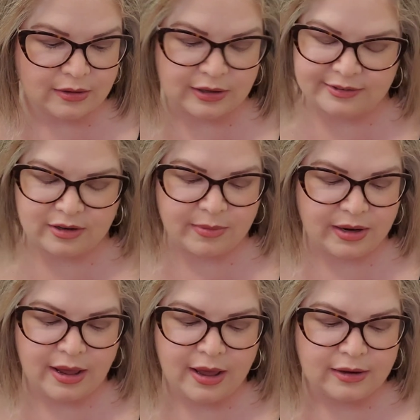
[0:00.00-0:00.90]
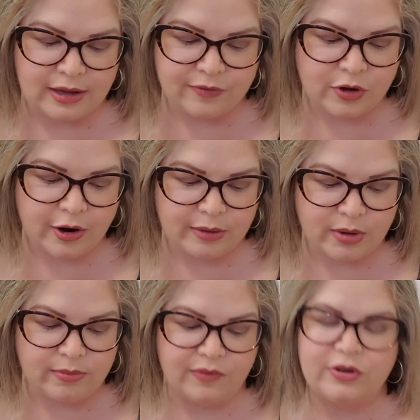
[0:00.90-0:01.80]
not cinnamon, love
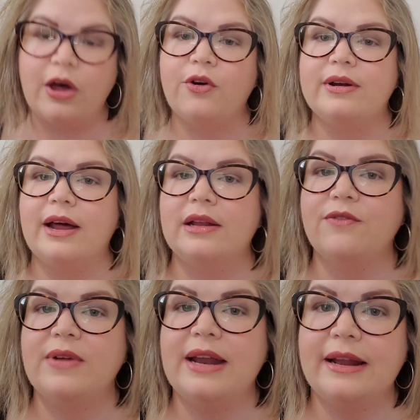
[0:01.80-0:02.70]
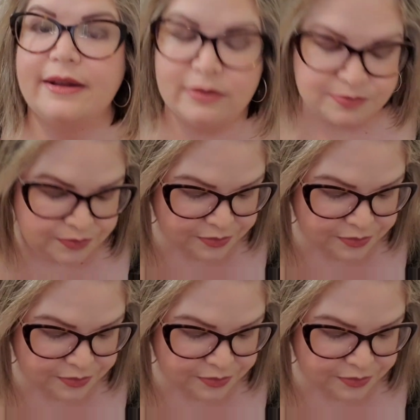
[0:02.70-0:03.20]
cardamom, love coconut, love vanilla,